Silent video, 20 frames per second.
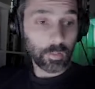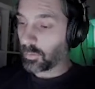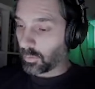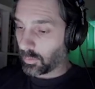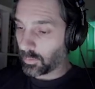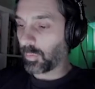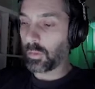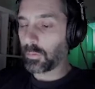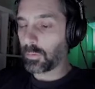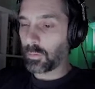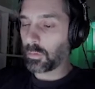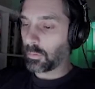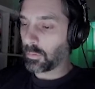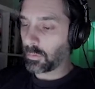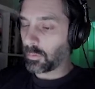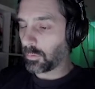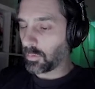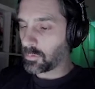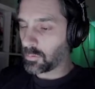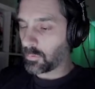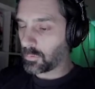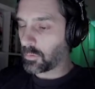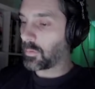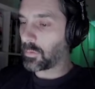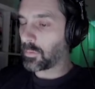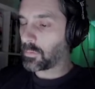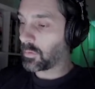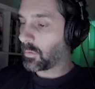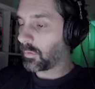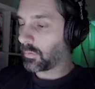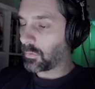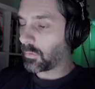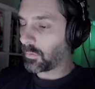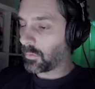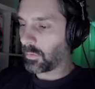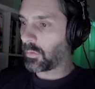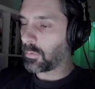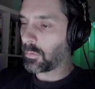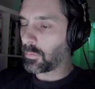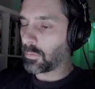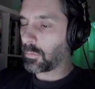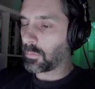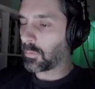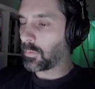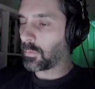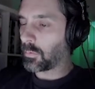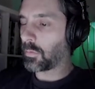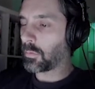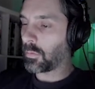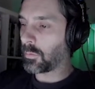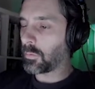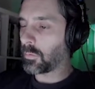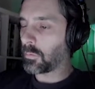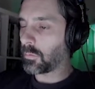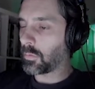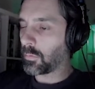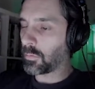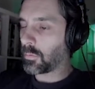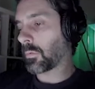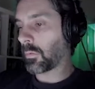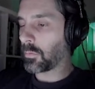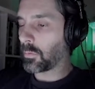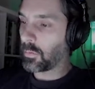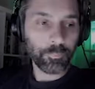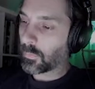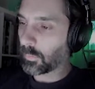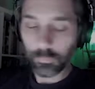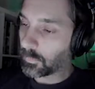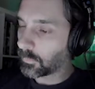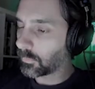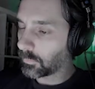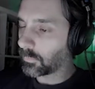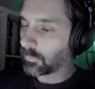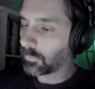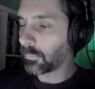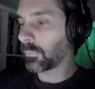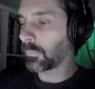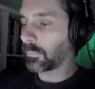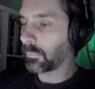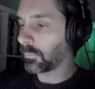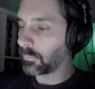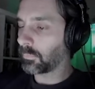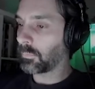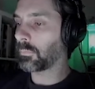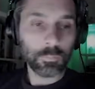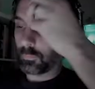watercolor. I think watercolor and gouache. So, you know, hand painted. This is the